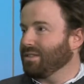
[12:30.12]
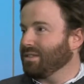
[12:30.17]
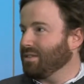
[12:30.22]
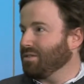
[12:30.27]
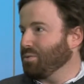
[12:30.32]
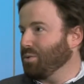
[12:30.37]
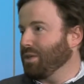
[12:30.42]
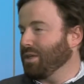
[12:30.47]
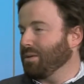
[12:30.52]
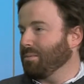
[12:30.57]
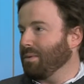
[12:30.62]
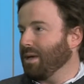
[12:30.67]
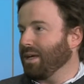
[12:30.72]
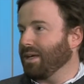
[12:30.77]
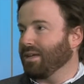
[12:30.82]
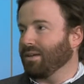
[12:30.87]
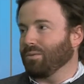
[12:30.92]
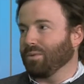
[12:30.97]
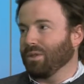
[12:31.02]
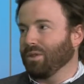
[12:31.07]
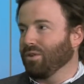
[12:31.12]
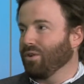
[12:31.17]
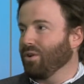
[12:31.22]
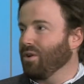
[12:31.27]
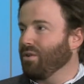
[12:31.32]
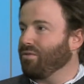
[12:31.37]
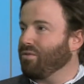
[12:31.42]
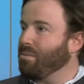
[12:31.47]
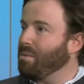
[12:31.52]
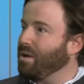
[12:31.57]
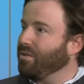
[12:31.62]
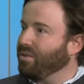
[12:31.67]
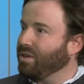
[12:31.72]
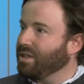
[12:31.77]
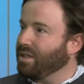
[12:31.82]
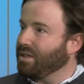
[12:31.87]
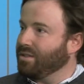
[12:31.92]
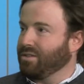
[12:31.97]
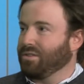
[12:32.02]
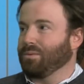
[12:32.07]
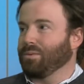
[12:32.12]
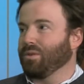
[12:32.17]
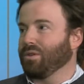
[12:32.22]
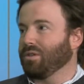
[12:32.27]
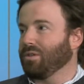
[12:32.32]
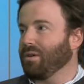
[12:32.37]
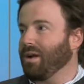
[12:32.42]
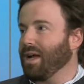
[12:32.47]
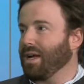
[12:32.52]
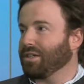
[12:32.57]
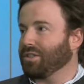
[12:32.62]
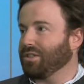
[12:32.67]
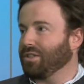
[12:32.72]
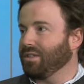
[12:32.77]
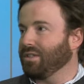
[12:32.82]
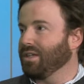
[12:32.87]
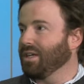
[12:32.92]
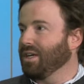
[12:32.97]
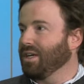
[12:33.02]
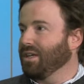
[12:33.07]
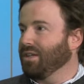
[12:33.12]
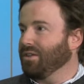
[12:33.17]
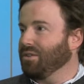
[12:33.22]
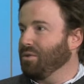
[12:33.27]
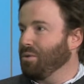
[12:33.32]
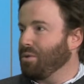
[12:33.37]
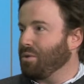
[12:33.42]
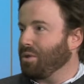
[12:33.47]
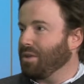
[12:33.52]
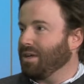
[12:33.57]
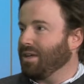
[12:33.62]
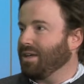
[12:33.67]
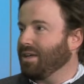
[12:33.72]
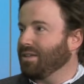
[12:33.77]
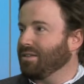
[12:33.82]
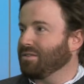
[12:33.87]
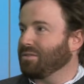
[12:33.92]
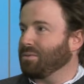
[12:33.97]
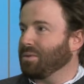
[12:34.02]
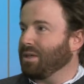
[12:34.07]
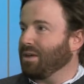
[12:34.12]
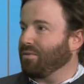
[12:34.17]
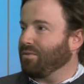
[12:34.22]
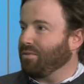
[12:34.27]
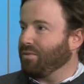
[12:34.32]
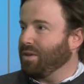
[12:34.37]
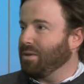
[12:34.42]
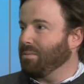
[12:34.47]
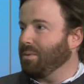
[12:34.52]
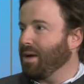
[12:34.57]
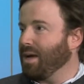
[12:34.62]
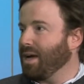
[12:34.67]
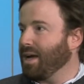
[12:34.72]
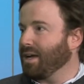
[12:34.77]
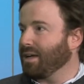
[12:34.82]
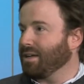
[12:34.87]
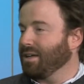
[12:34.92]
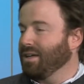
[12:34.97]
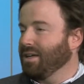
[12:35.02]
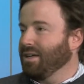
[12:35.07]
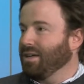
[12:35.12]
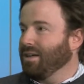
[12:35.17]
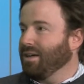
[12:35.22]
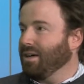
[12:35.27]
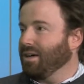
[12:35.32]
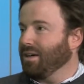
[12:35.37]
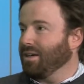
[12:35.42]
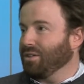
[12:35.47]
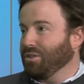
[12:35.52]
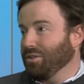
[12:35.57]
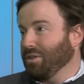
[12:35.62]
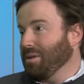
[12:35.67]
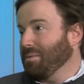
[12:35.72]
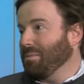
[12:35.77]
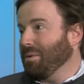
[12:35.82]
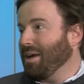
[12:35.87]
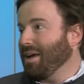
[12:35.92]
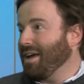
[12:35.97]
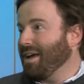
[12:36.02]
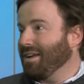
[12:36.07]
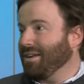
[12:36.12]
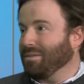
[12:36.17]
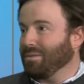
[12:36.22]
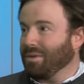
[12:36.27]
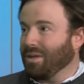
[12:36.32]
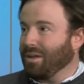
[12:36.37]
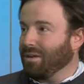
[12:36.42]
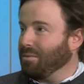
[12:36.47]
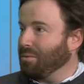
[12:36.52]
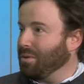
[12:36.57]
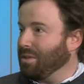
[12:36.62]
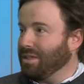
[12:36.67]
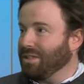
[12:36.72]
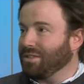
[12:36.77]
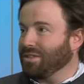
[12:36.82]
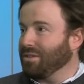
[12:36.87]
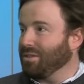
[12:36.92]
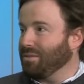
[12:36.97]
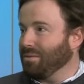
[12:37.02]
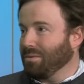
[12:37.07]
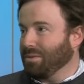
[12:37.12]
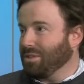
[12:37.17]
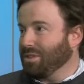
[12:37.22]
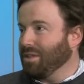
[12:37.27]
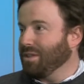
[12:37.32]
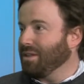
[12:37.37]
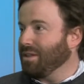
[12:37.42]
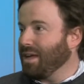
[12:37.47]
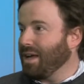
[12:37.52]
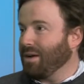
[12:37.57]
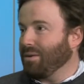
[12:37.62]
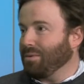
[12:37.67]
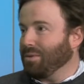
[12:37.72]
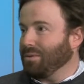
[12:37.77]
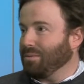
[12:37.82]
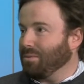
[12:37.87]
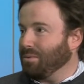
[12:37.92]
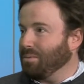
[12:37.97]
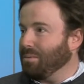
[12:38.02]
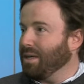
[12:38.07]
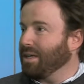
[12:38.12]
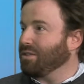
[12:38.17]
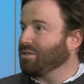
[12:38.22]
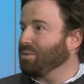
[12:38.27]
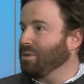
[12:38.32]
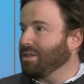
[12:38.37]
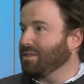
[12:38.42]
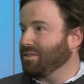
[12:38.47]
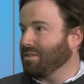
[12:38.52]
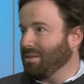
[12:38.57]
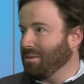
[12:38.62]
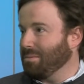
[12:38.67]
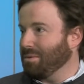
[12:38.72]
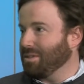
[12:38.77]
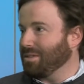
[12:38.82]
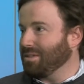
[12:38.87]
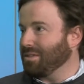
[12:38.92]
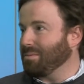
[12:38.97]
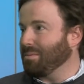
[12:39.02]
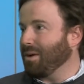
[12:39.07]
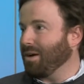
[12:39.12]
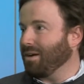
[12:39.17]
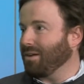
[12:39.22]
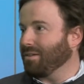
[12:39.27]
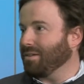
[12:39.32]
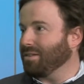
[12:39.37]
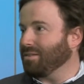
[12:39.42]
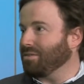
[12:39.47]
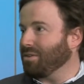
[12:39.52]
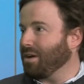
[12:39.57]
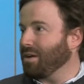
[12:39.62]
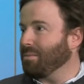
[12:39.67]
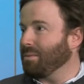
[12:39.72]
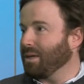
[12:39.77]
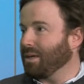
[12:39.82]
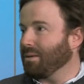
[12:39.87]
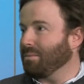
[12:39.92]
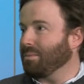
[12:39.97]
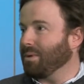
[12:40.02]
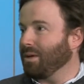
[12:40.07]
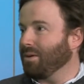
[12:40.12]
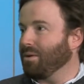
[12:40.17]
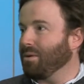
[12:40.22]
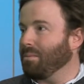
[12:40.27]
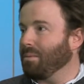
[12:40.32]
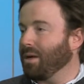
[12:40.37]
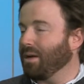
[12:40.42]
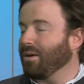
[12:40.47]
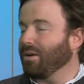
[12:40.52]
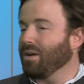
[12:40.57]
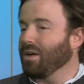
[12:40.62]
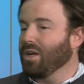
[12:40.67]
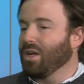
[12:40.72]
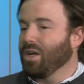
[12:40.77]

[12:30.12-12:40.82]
as we can make it. We learn from every customer interaction, new things, we get feedback, good and bad, and with each of that, we make tweaks to the business model and try to make it better and better.